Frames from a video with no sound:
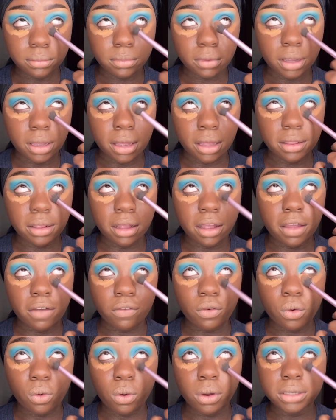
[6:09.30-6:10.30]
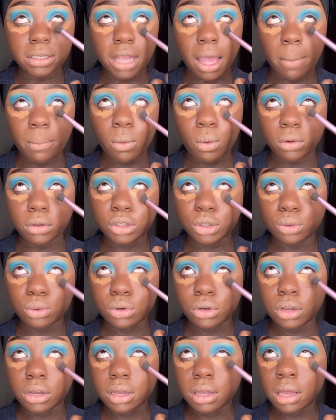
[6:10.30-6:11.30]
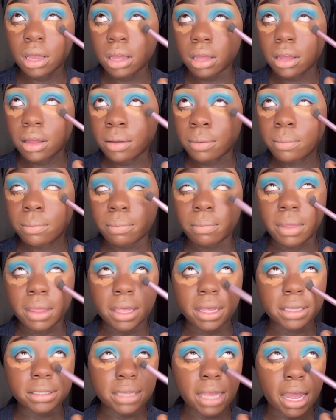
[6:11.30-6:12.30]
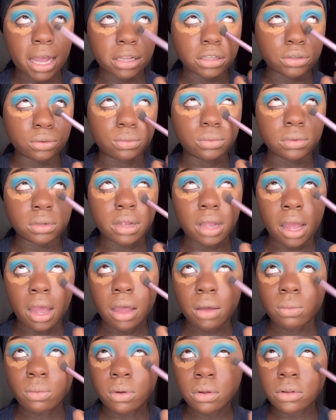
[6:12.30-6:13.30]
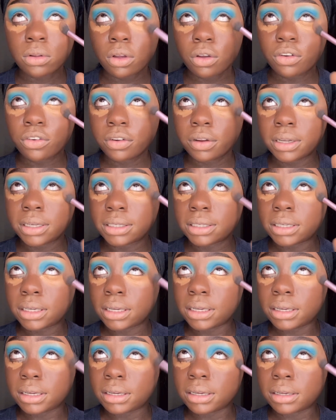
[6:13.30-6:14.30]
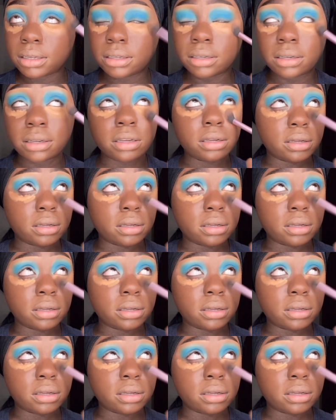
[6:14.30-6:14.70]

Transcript: And then of course I'm going to look up because I do not want no creasing.